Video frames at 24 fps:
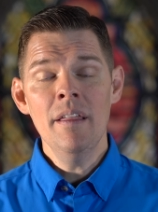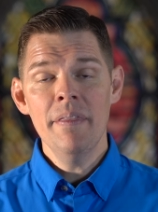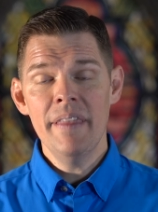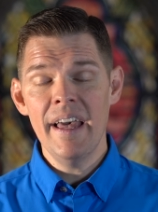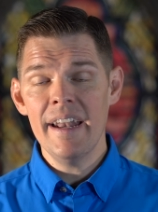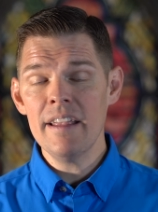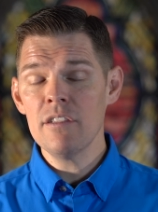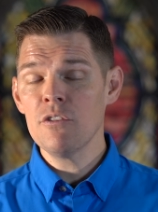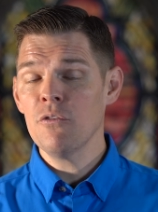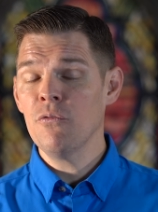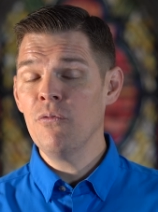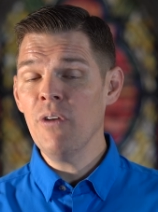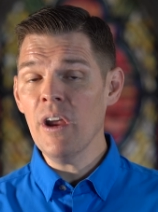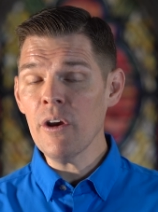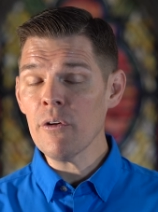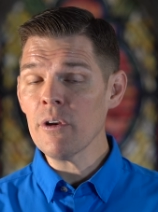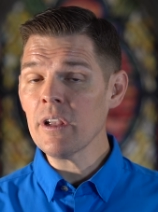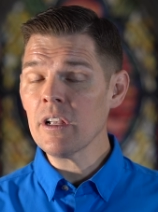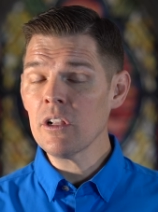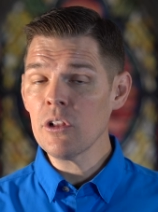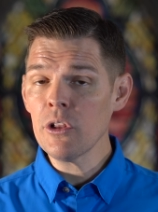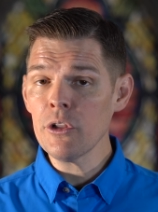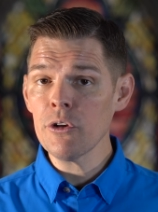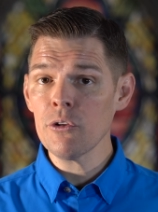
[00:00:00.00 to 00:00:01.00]
That is
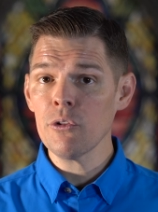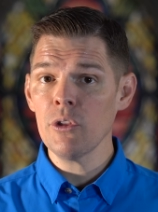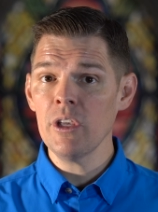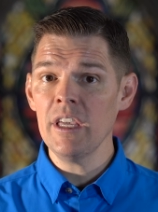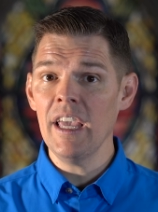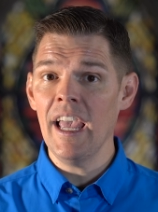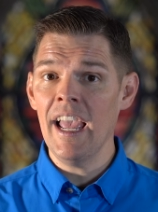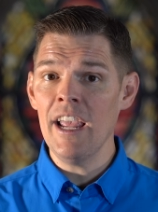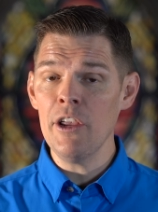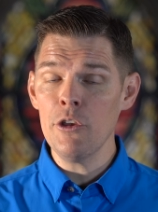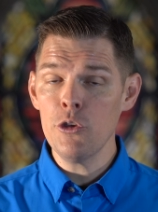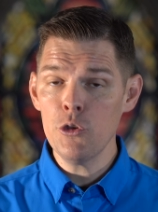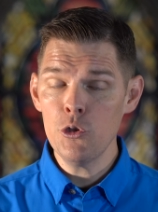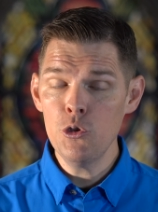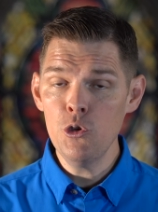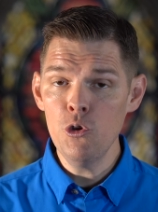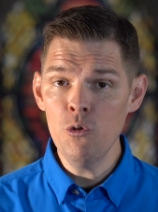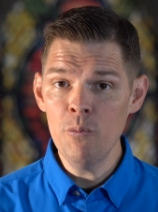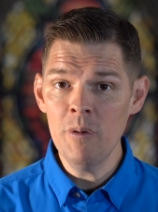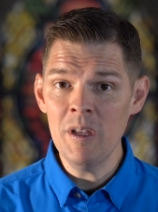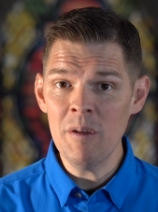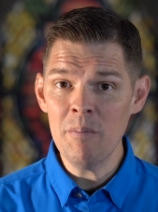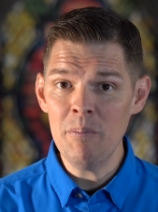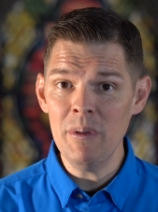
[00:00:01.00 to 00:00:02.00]
very clearly a
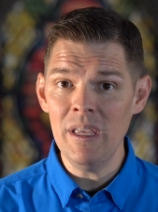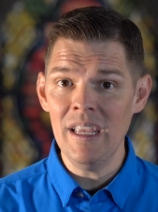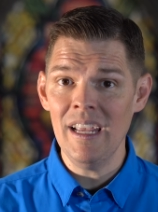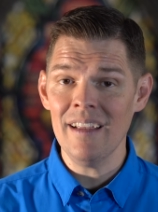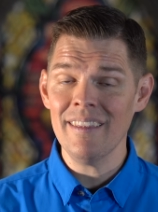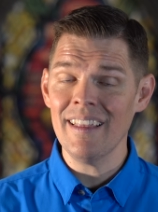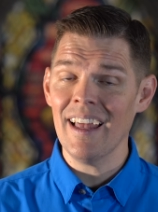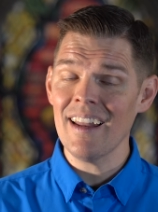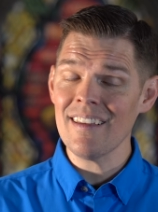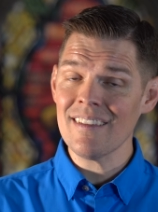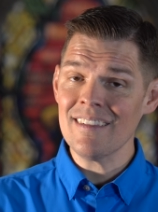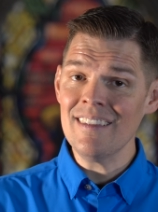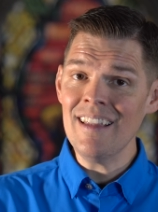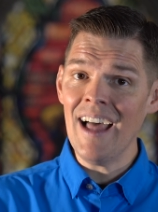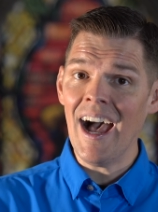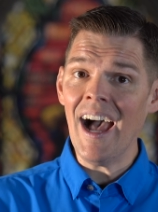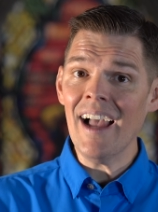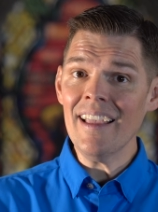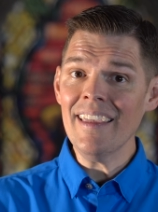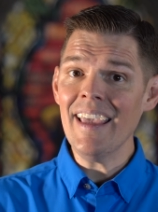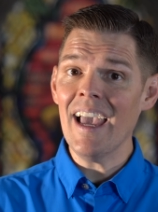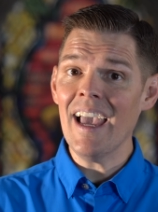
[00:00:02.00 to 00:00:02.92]
human being that has not